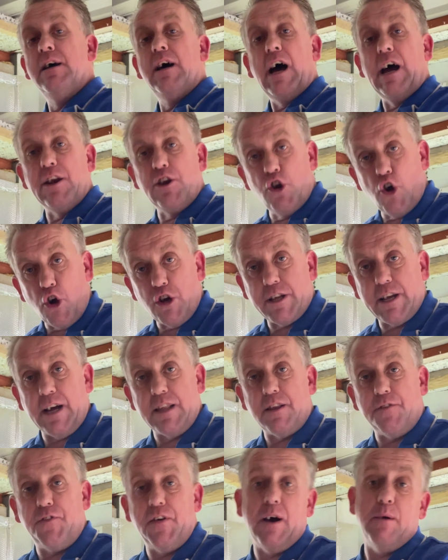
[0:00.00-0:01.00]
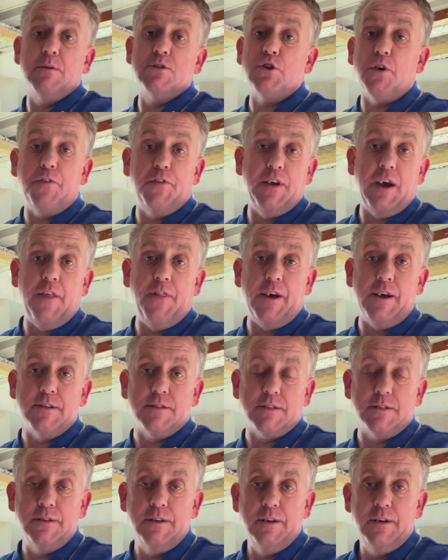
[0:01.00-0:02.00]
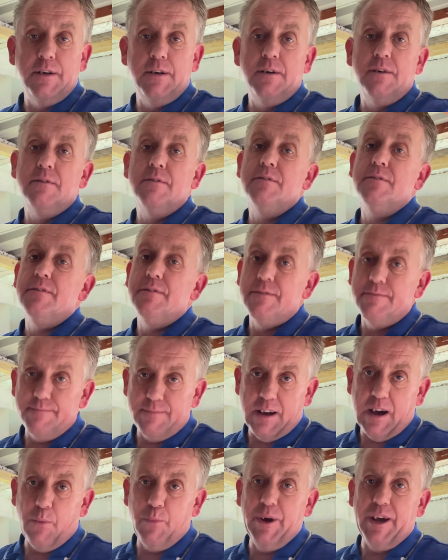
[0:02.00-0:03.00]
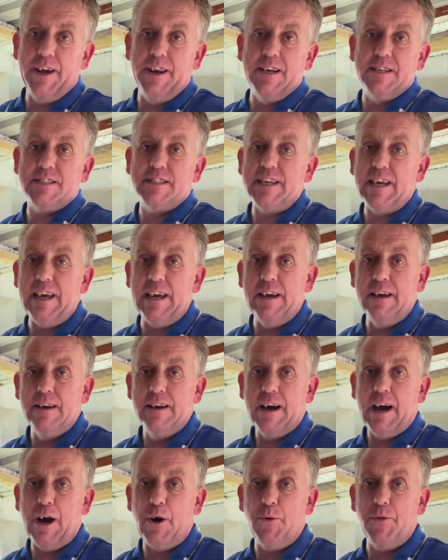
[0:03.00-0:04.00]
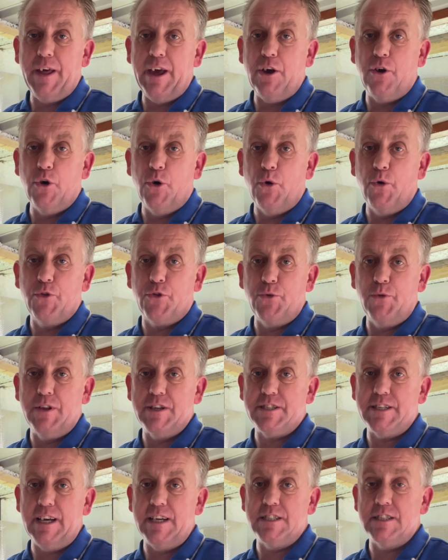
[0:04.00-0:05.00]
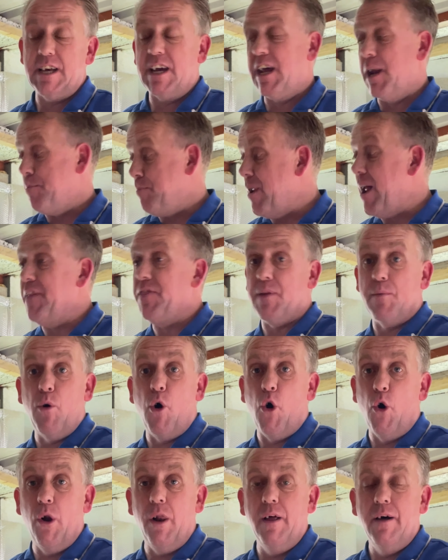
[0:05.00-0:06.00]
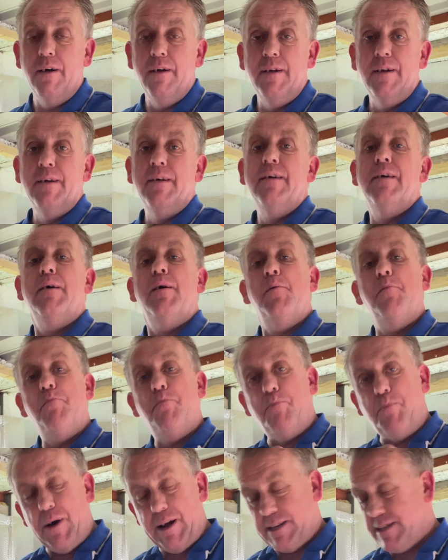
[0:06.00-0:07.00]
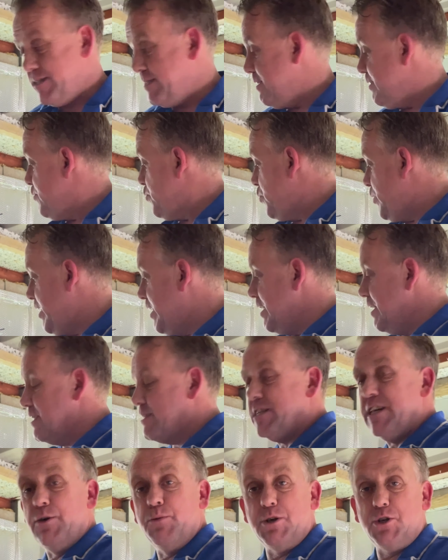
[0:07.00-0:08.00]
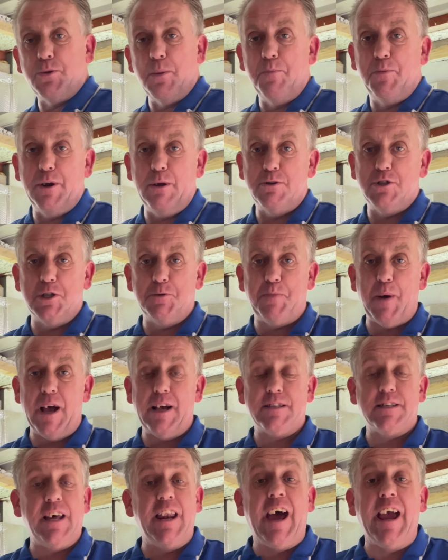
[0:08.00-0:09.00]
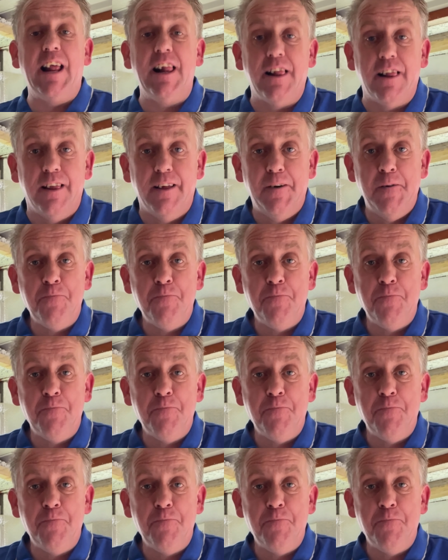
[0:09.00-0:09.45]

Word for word: and not cut the flowers off the others. And we're gonna see how they go through the season. I'm gonna plant them all, but we're gonna see which one produces best. And I'll